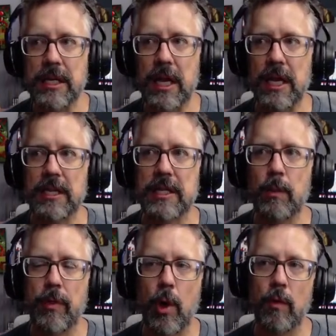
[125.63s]
and seeing
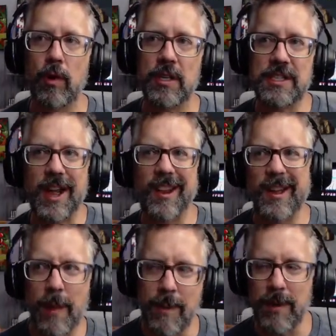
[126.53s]
what the overall
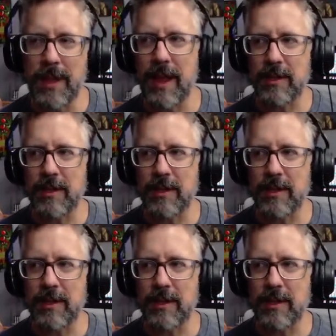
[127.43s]
styling might be like.